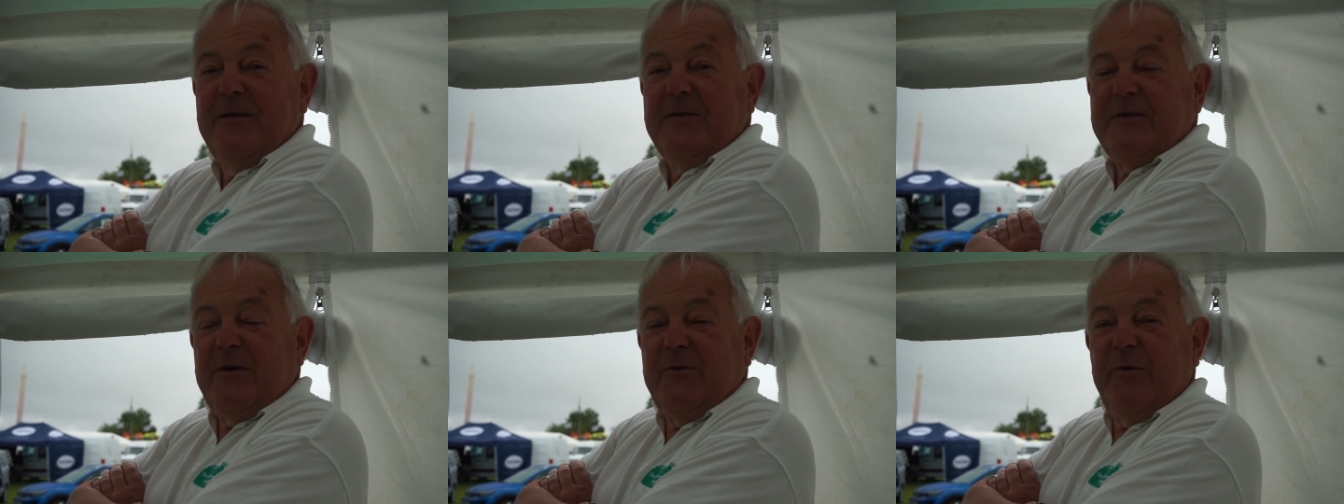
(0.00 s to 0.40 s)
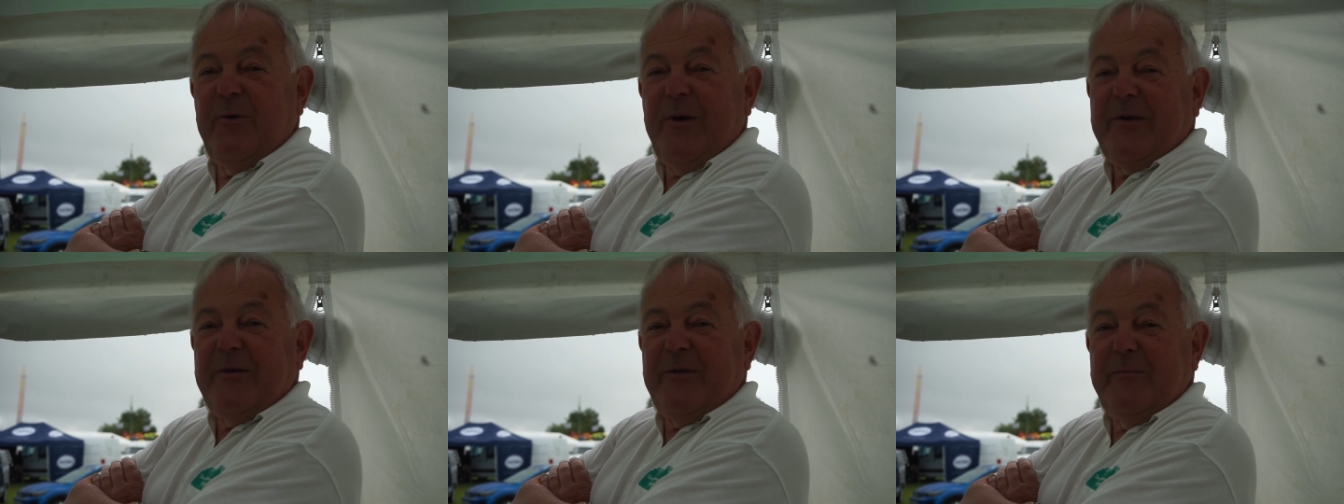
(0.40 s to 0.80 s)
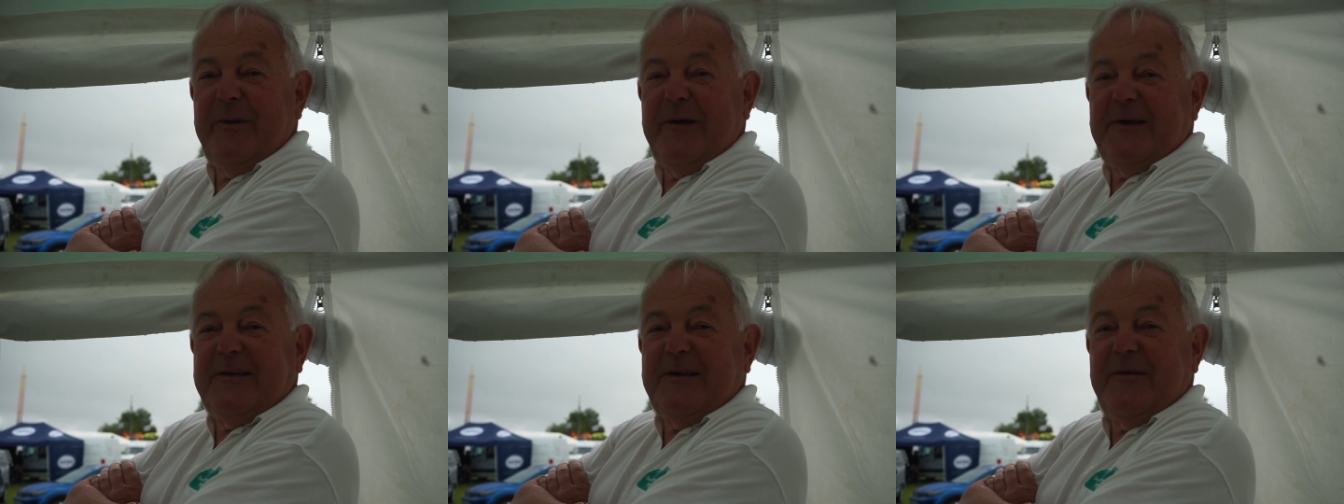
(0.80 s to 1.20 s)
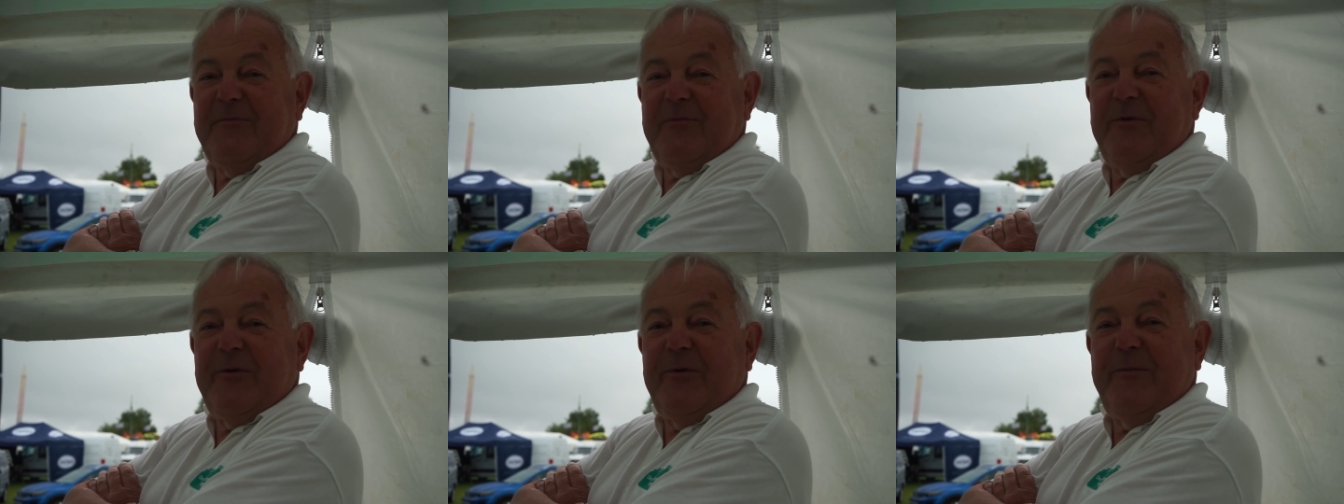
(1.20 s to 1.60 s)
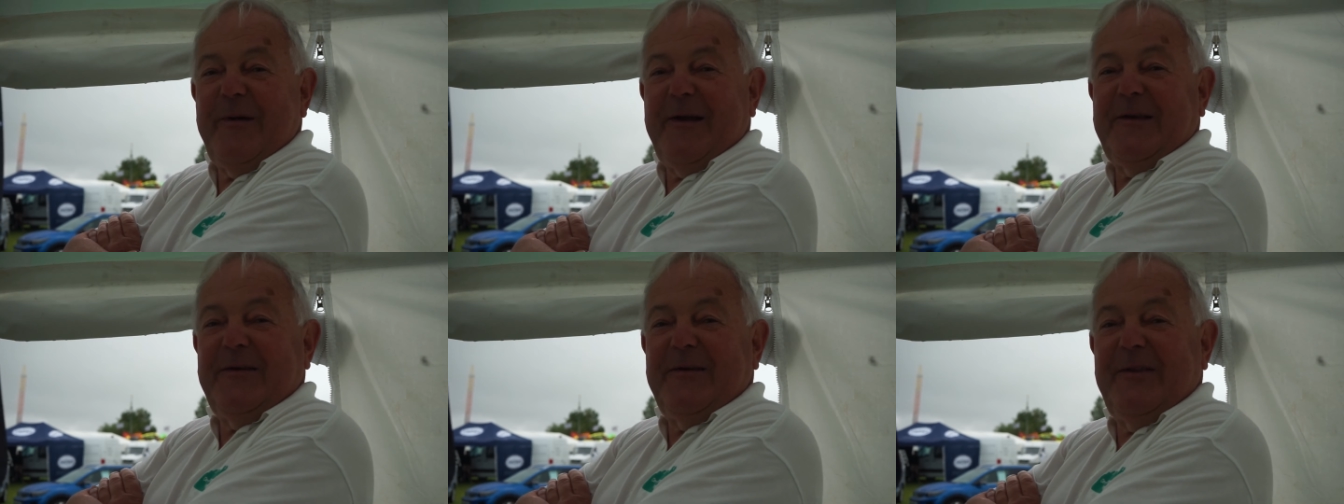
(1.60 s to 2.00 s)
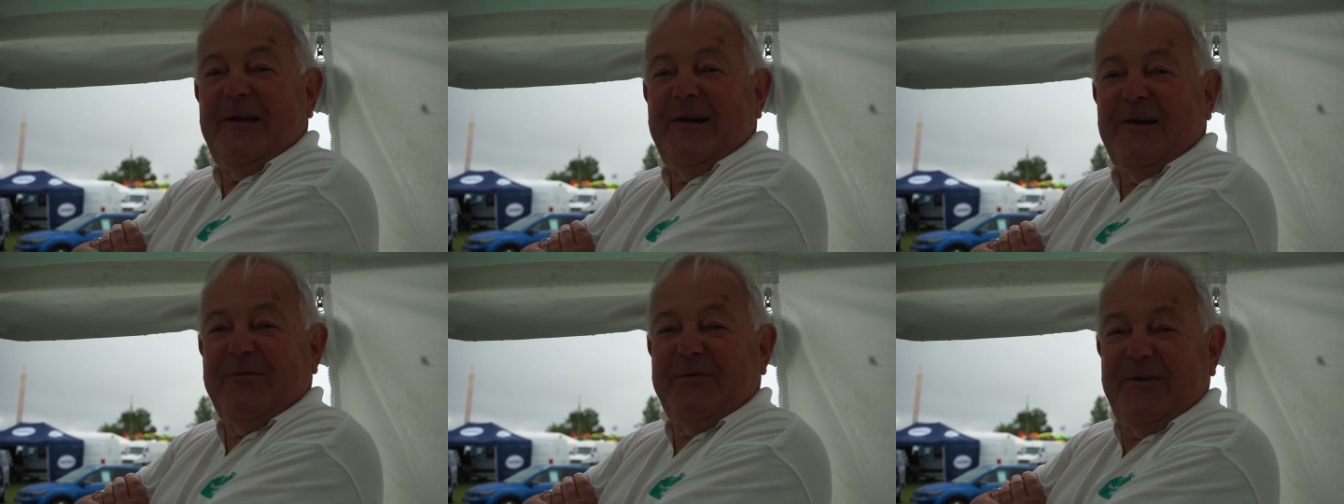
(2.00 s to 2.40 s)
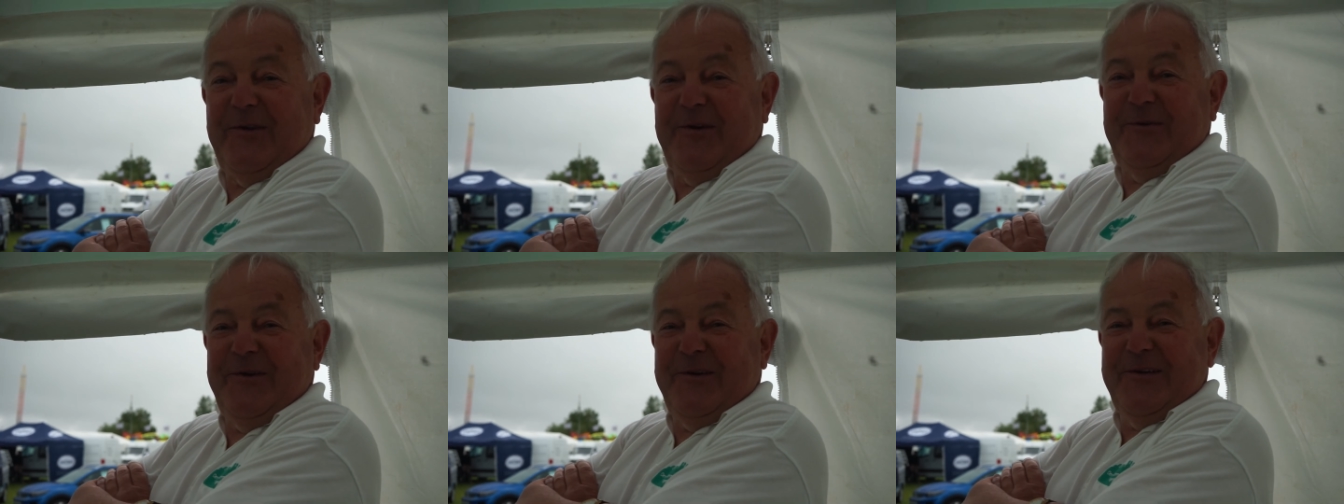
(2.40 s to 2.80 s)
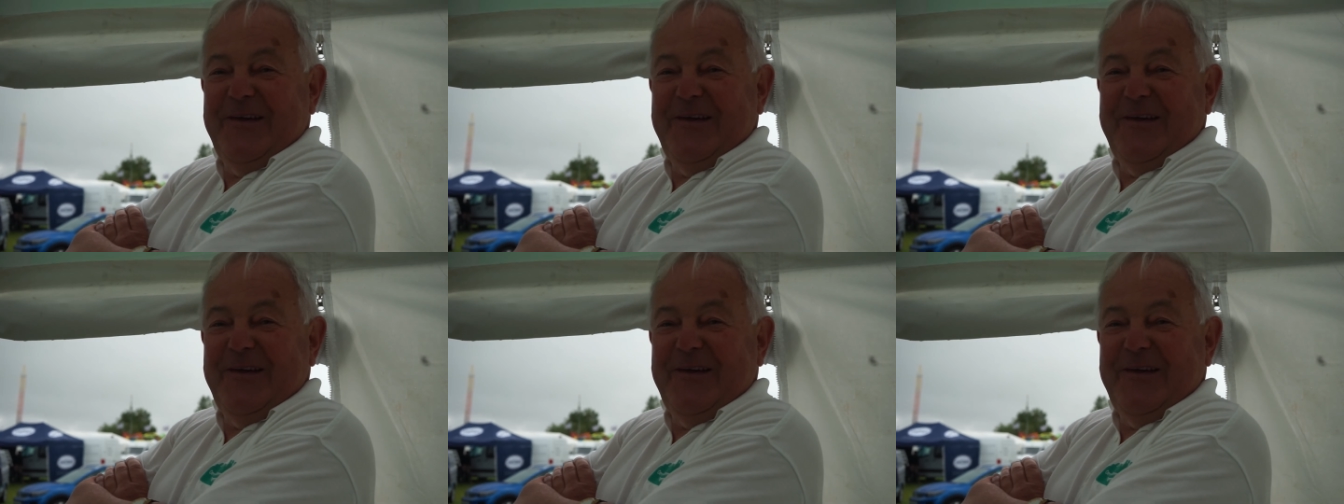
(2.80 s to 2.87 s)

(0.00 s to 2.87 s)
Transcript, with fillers: So we went to the beer tent for the remainder of the afternoon.